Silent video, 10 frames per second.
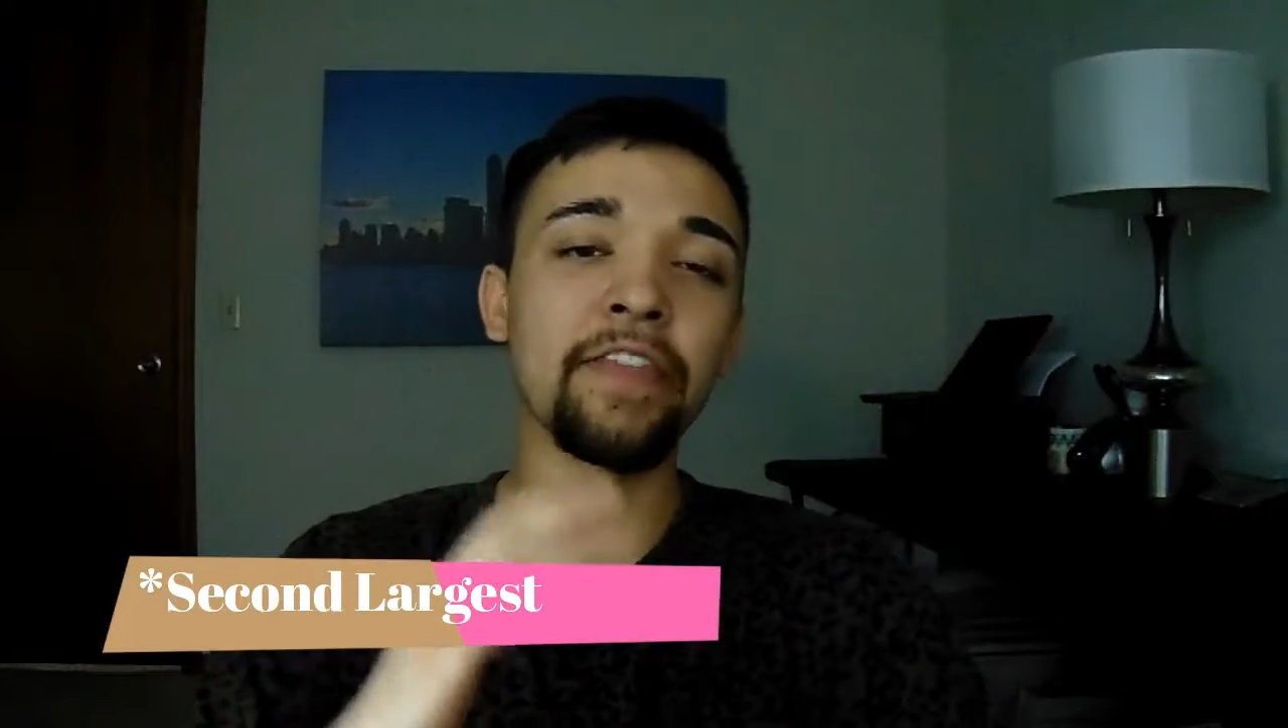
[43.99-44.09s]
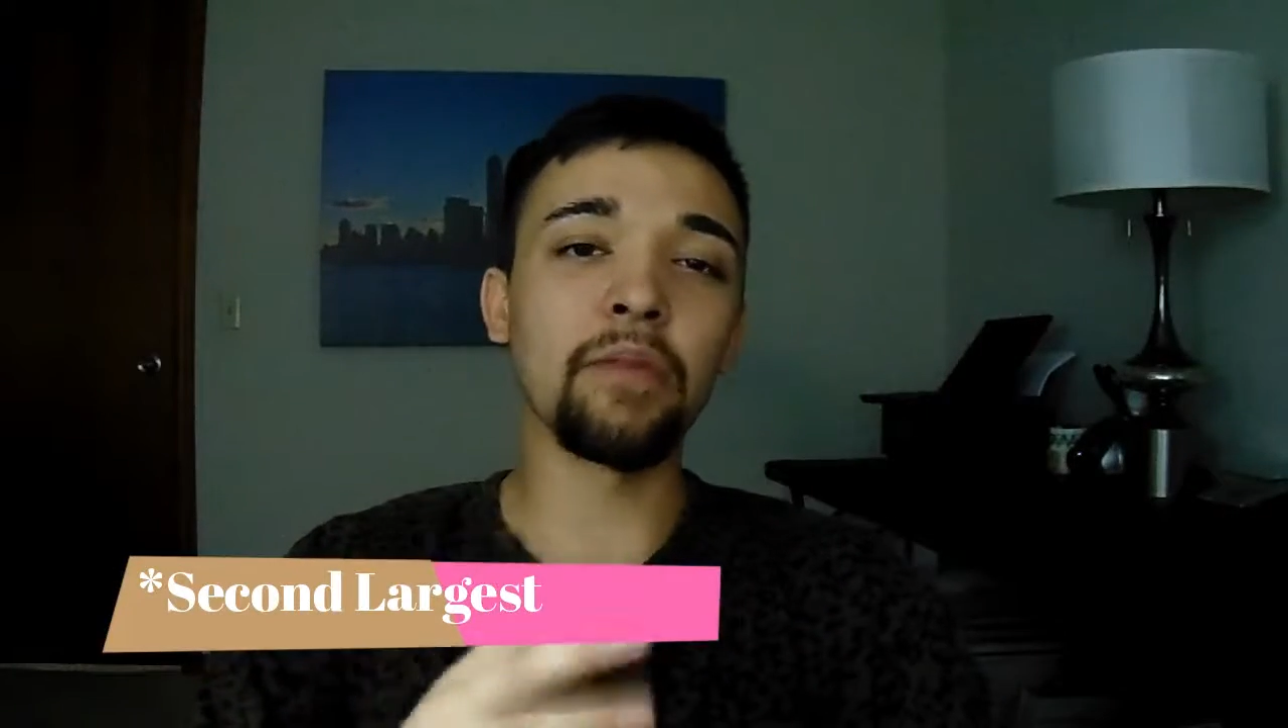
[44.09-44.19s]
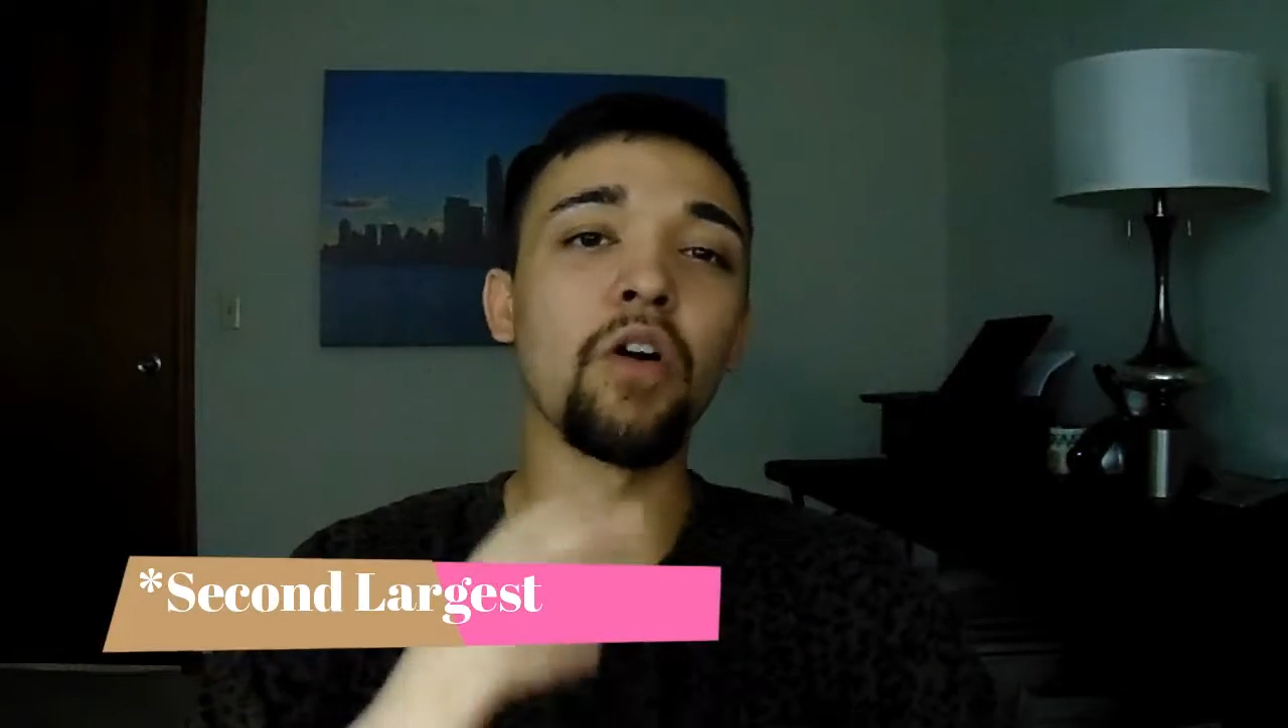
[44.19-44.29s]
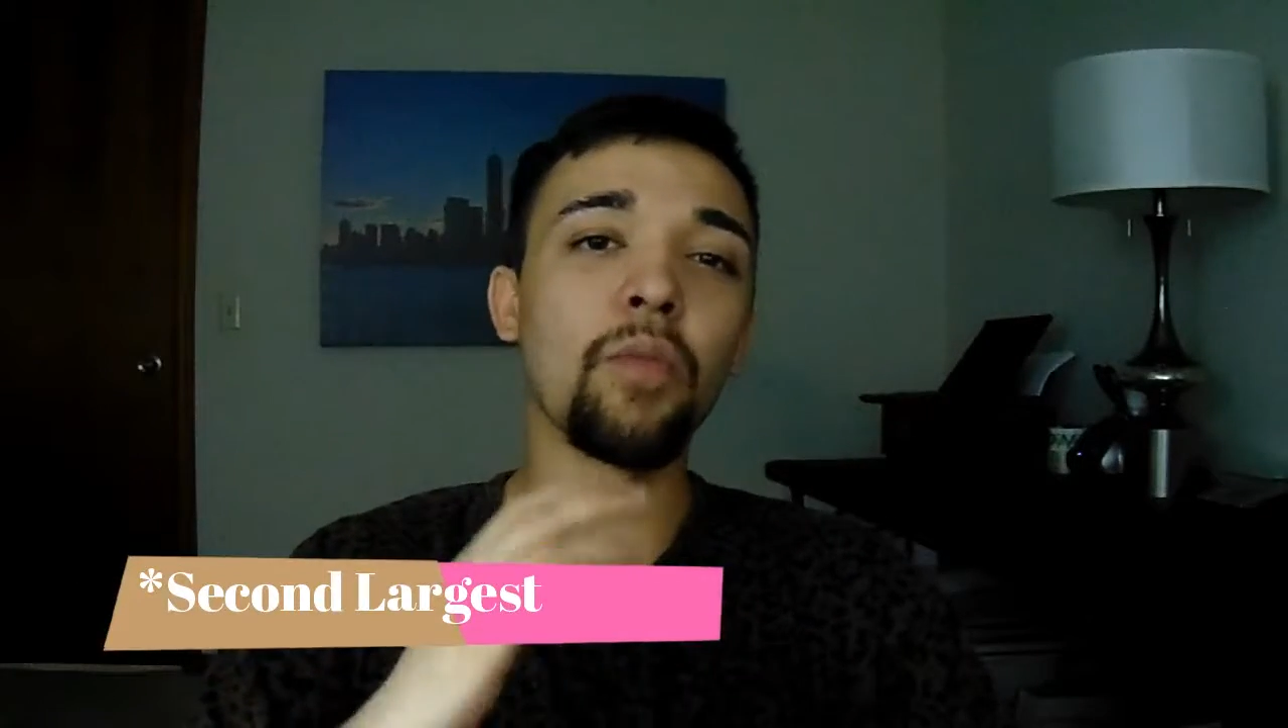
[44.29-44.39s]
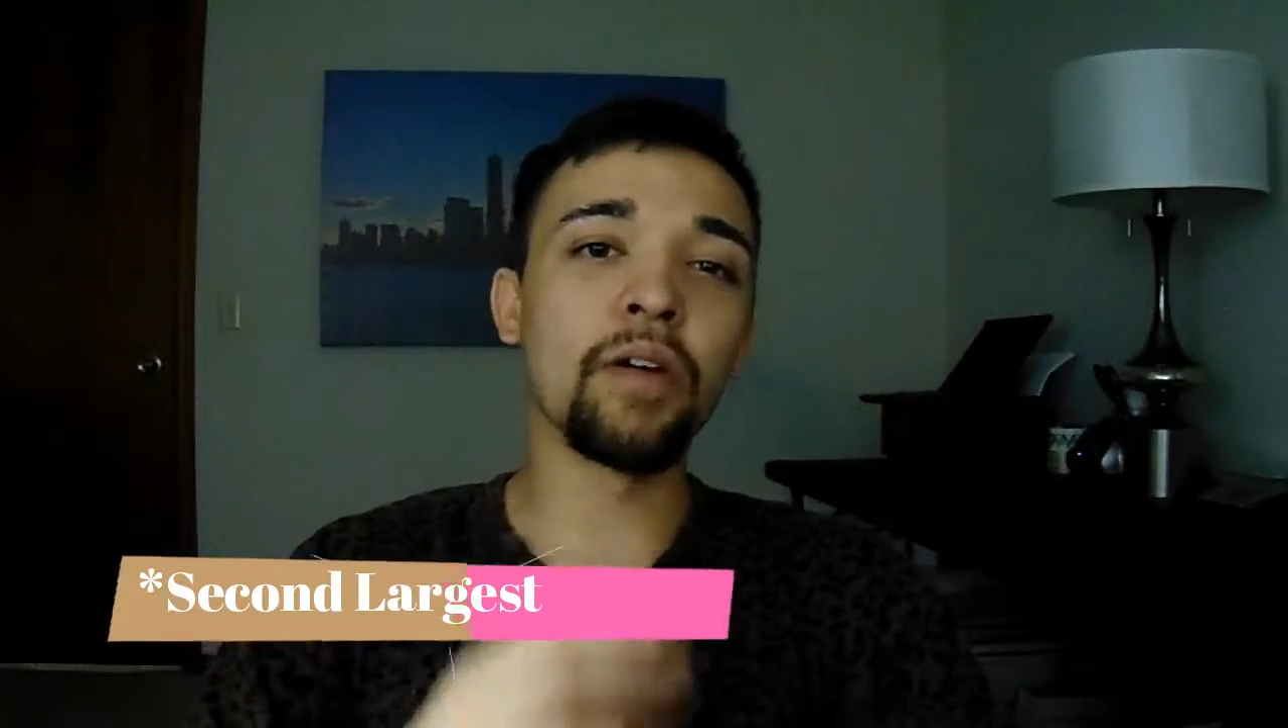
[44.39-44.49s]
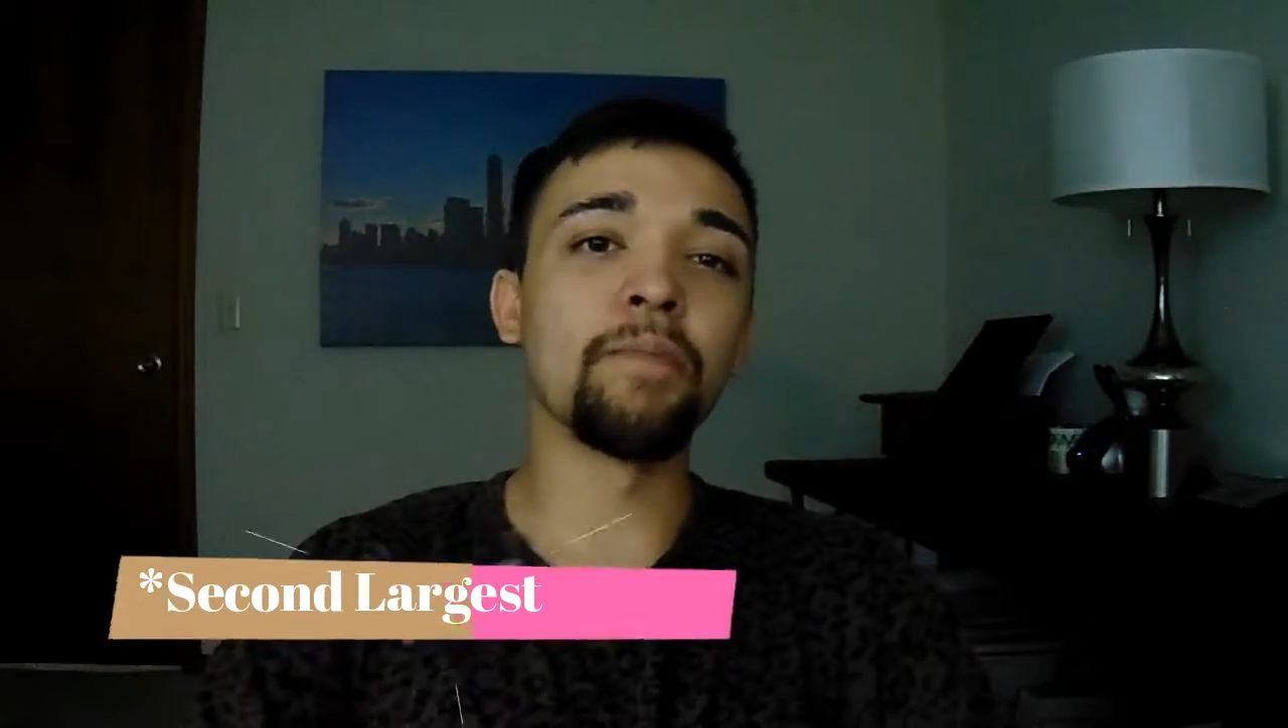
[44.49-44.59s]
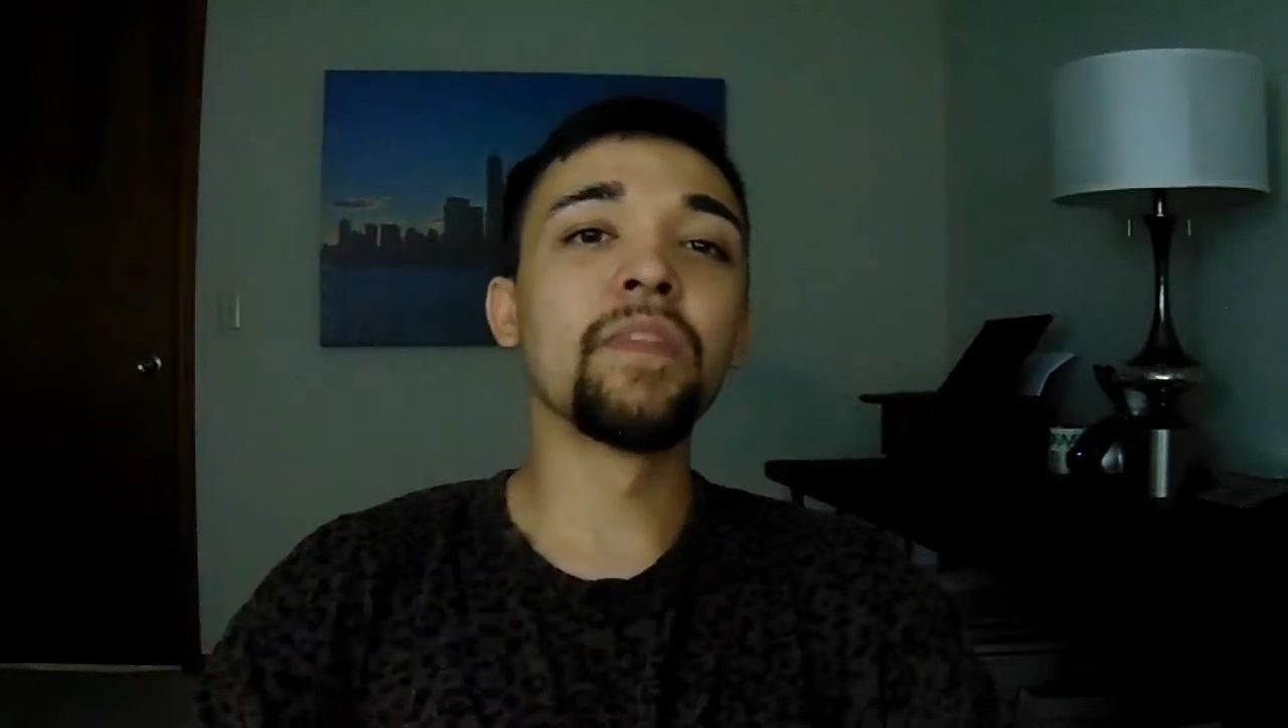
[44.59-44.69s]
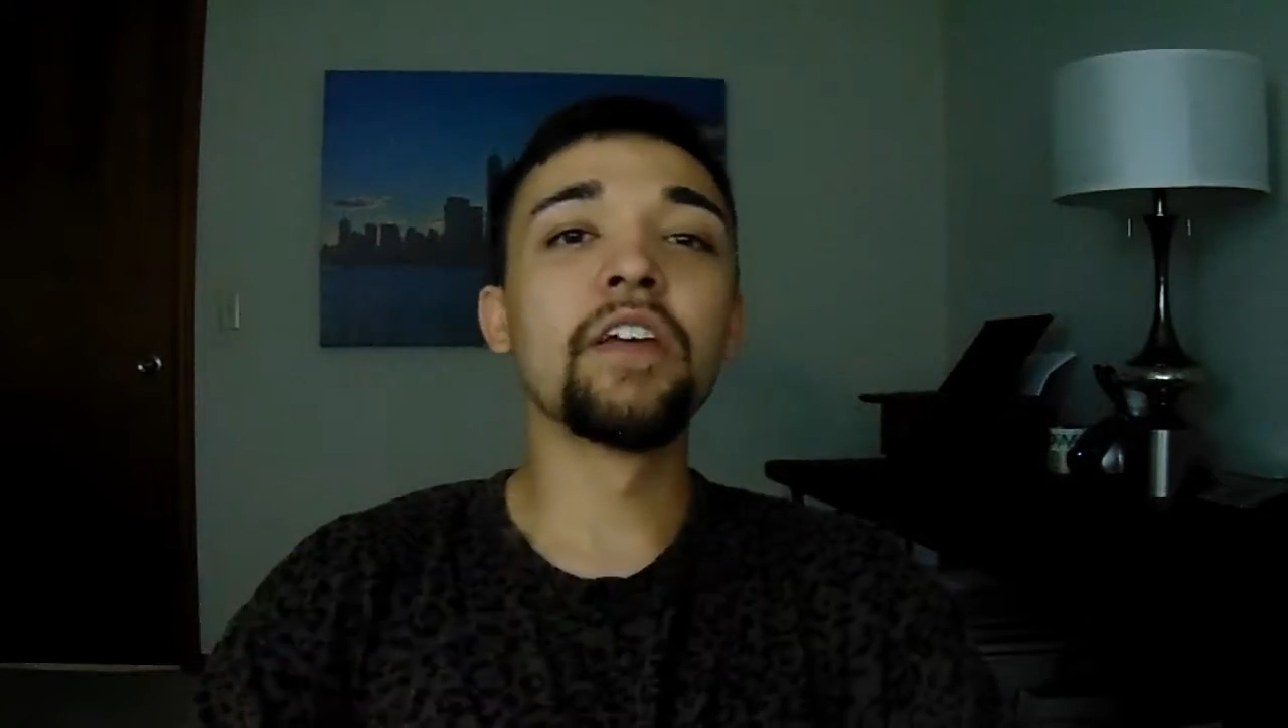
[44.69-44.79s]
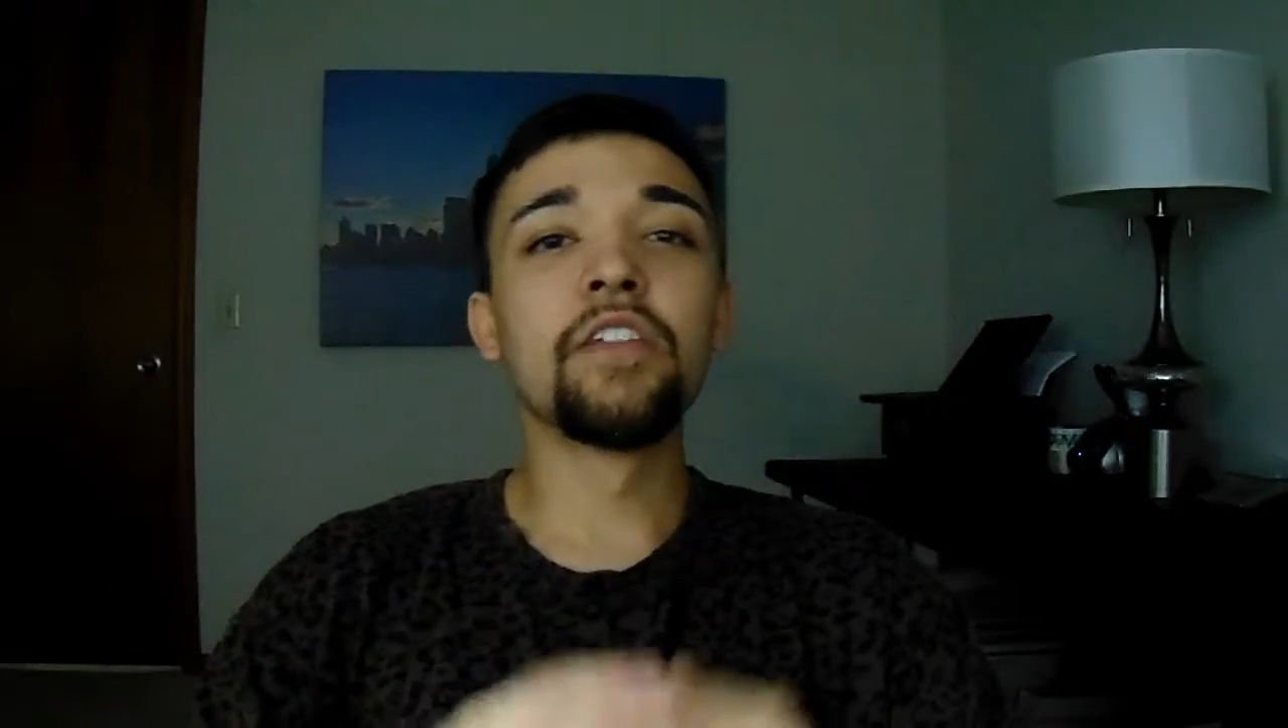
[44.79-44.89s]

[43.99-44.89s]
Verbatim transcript: at the moment.